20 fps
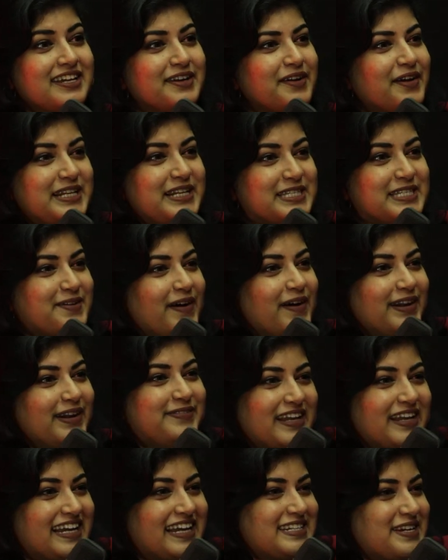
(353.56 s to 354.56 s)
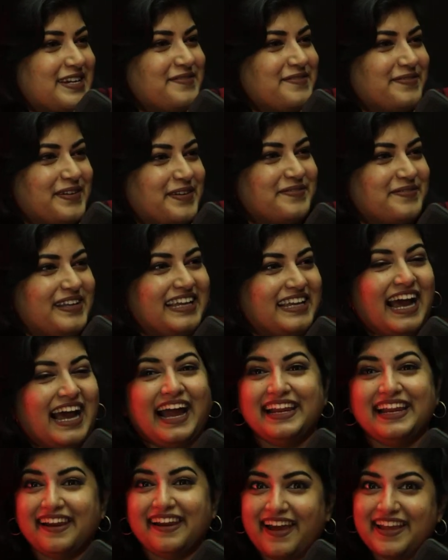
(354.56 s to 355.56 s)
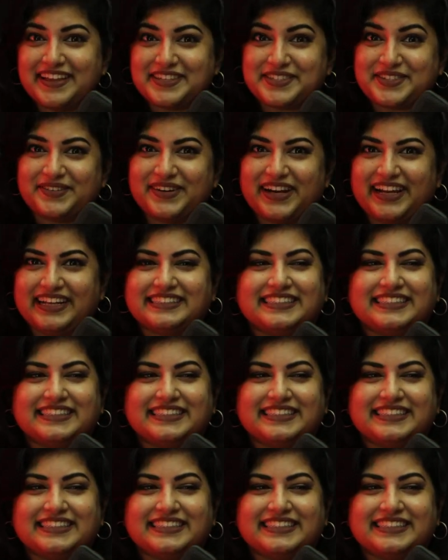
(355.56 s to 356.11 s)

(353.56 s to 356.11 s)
or disqualification for me. I like Suresh.